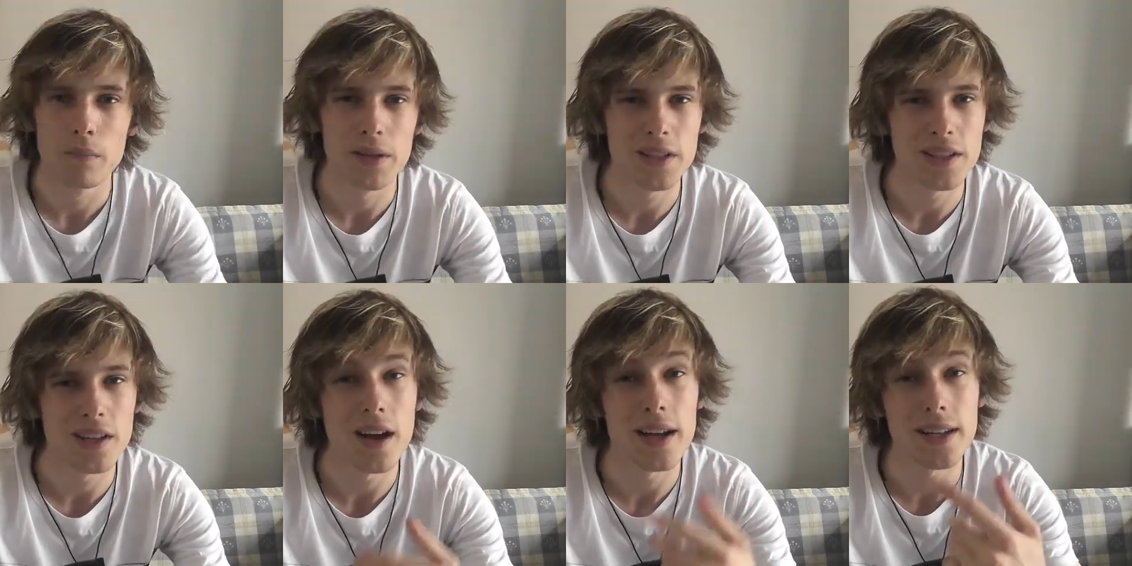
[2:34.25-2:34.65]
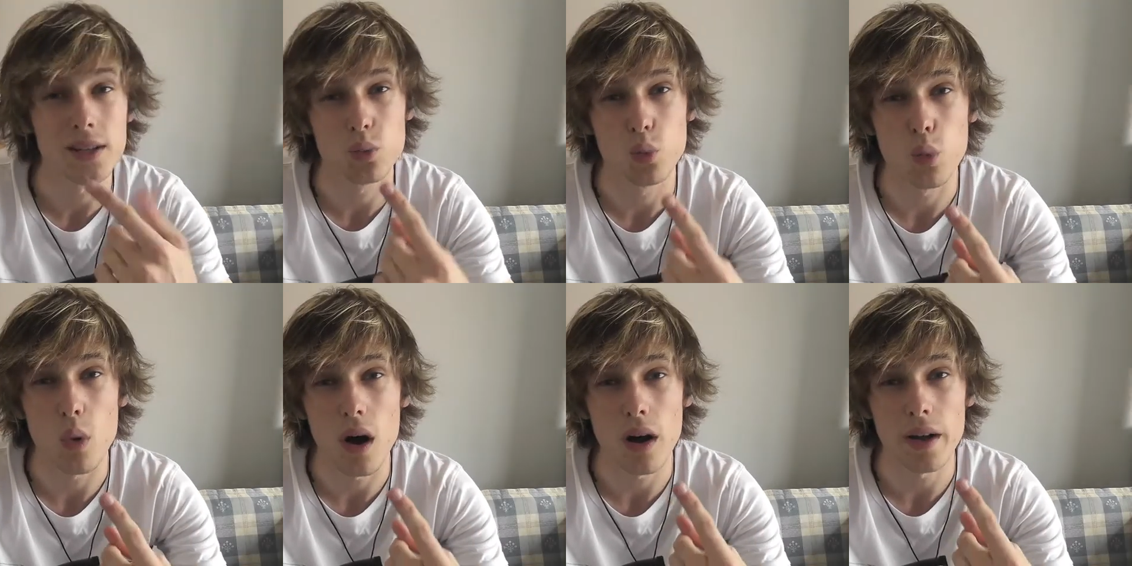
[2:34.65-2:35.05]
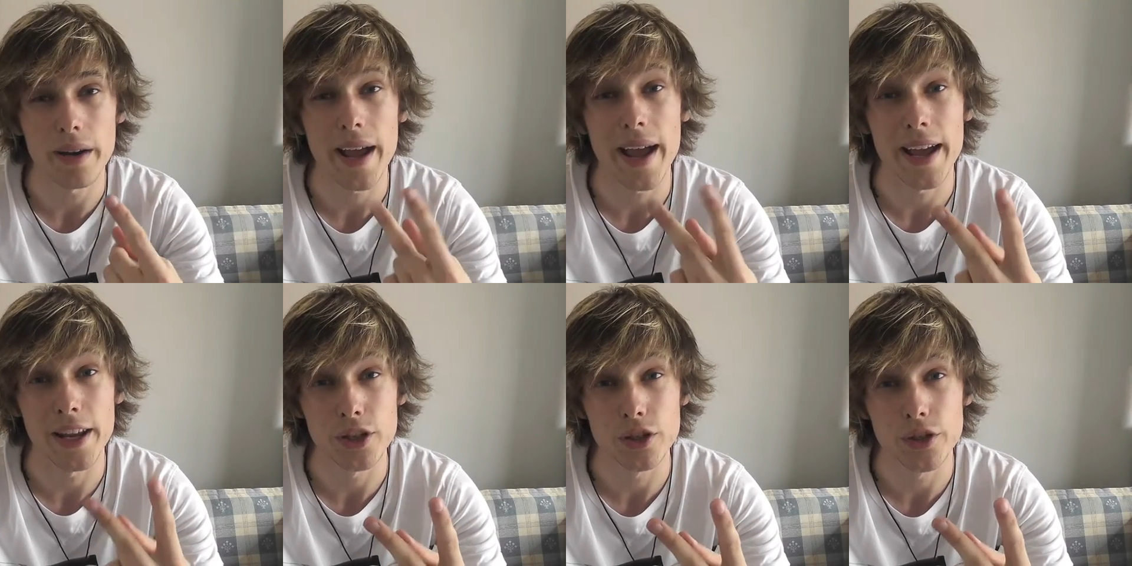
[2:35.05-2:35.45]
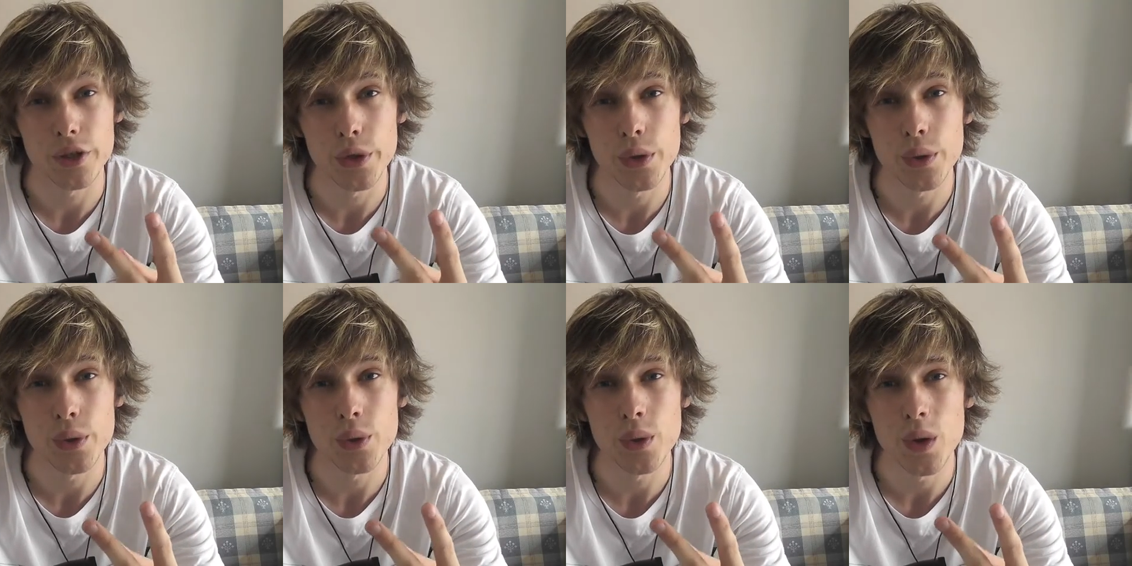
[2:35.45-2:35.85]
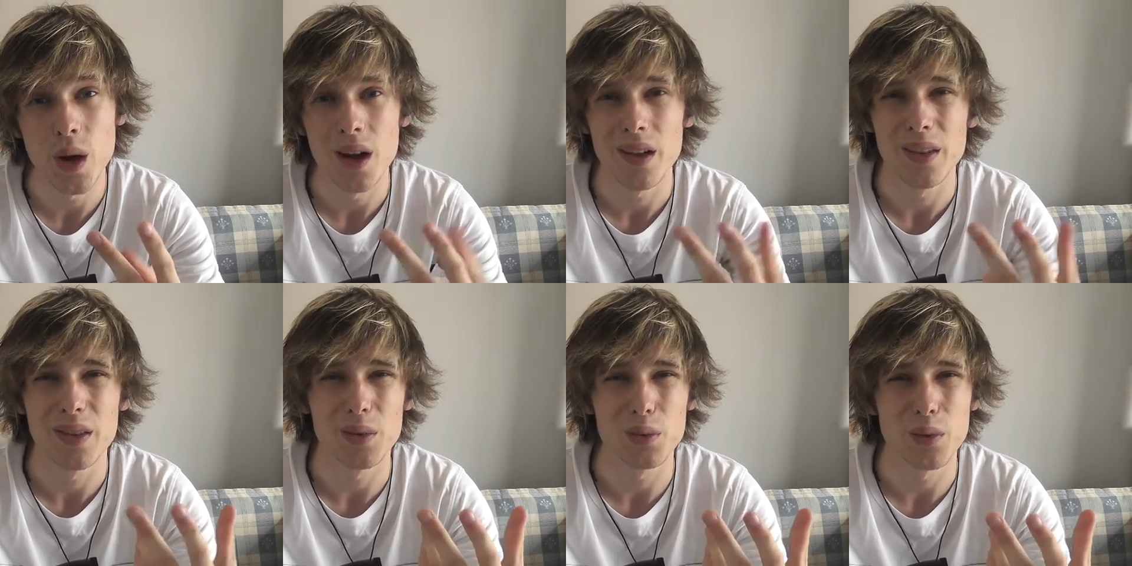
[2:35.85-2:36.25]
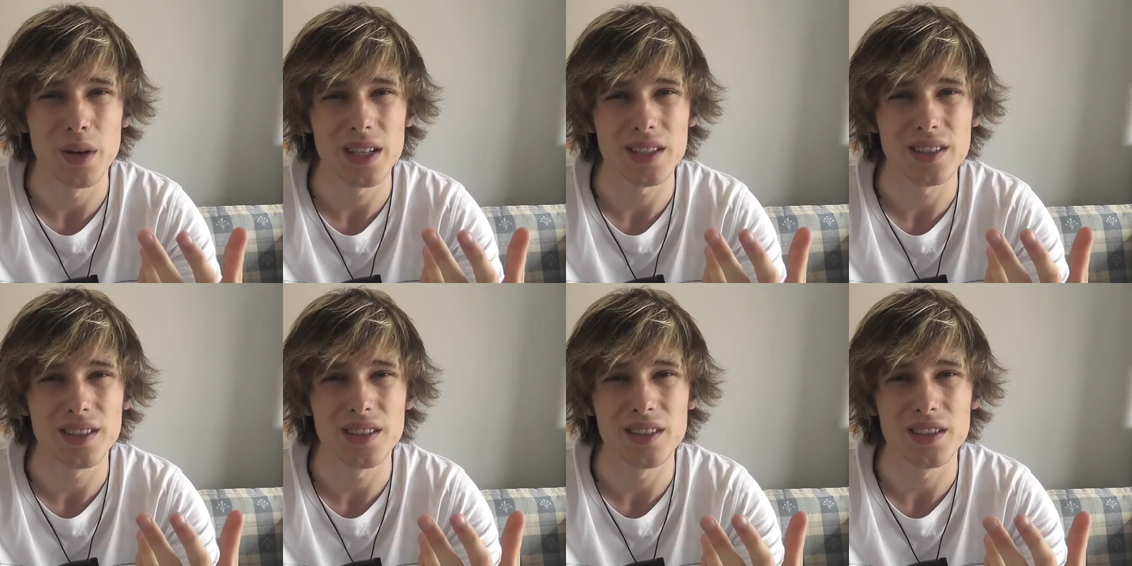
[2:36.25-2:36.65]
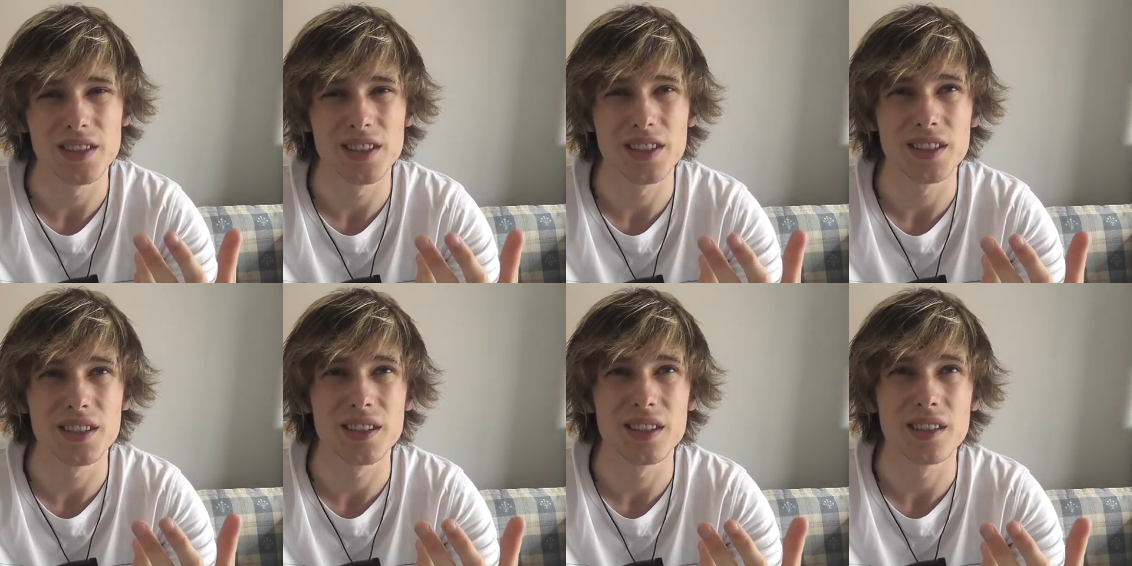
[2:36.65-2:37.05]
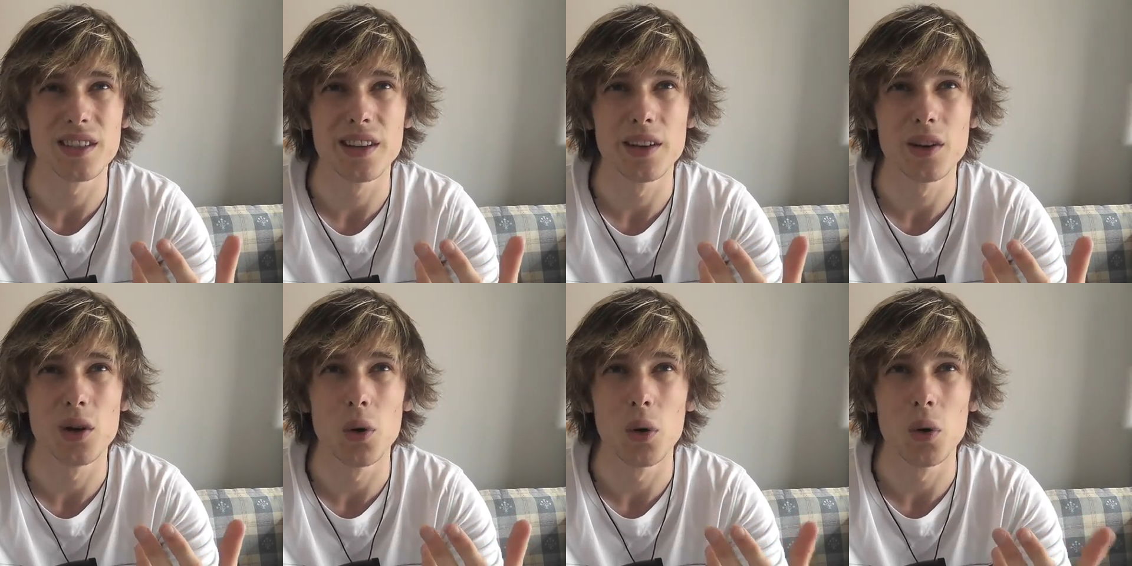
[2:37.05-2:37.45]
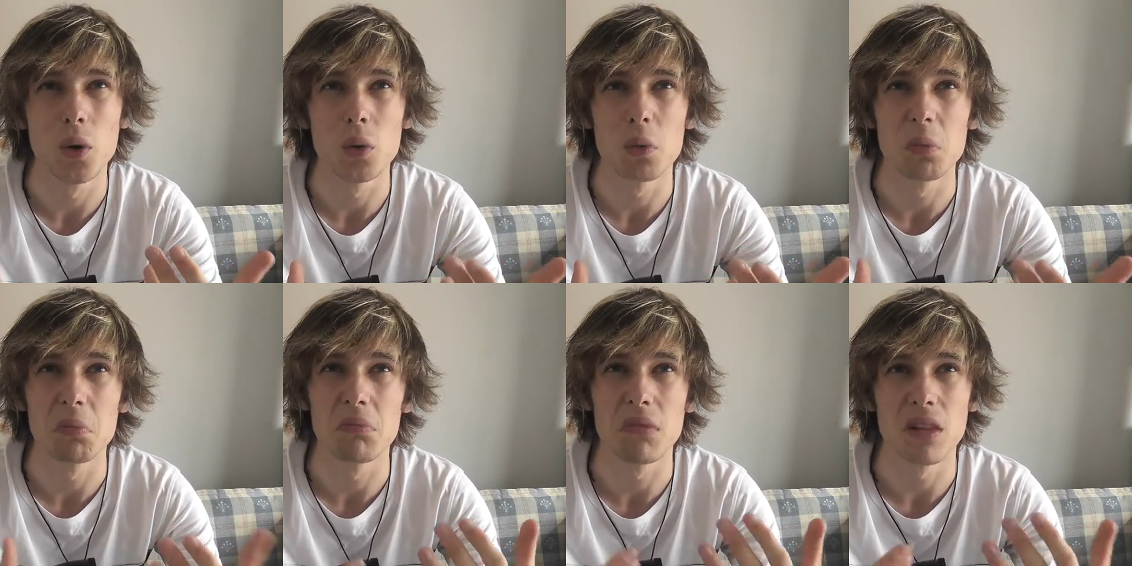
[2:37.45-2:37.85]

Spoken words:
Besides 1 and 2, the rest are just a little